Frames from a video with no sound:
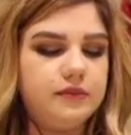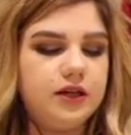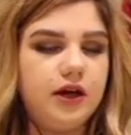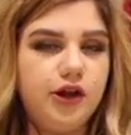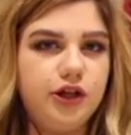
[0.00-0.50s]

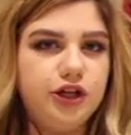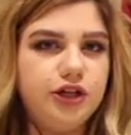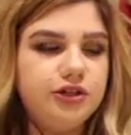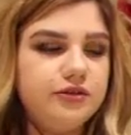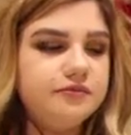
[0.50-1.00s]

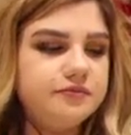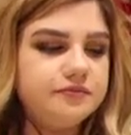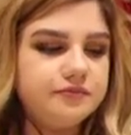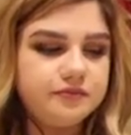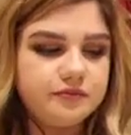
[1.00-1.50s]
color
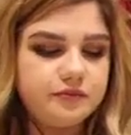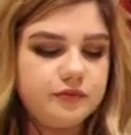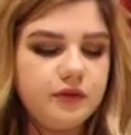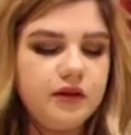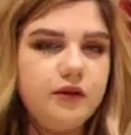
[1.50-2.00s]

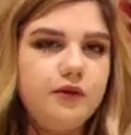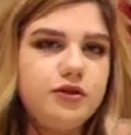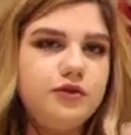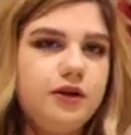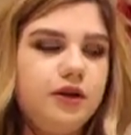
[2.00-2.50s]

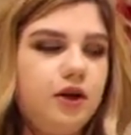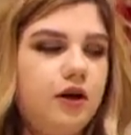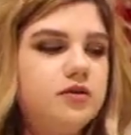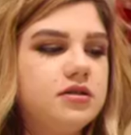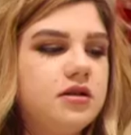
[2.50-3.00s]
or do a
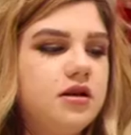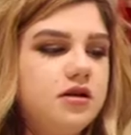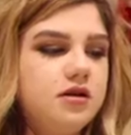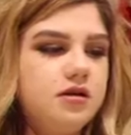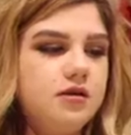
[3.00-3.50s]
gloss,
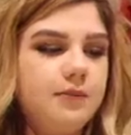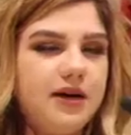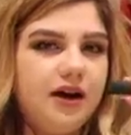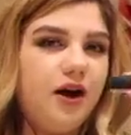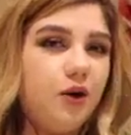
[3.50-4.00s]

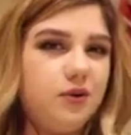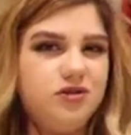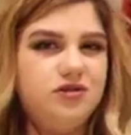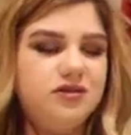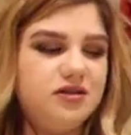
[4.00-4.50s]
but I
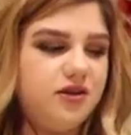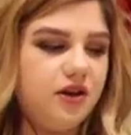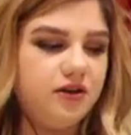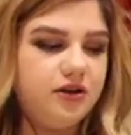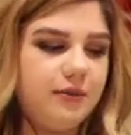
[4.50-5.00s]
always use this
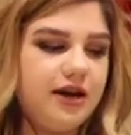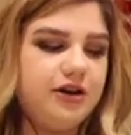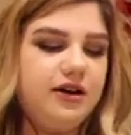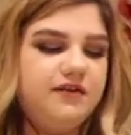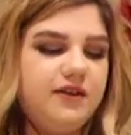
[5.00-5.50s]
color no
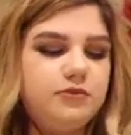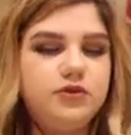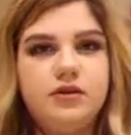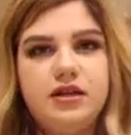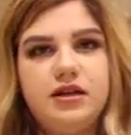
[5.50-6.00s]
matter if I'm
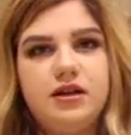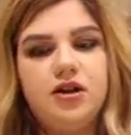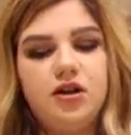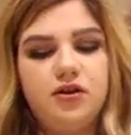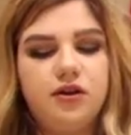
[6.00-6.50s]
doing
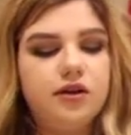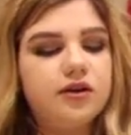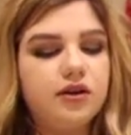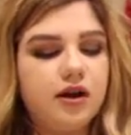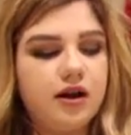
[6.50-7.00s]
another
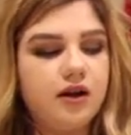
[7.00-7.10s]
color or not.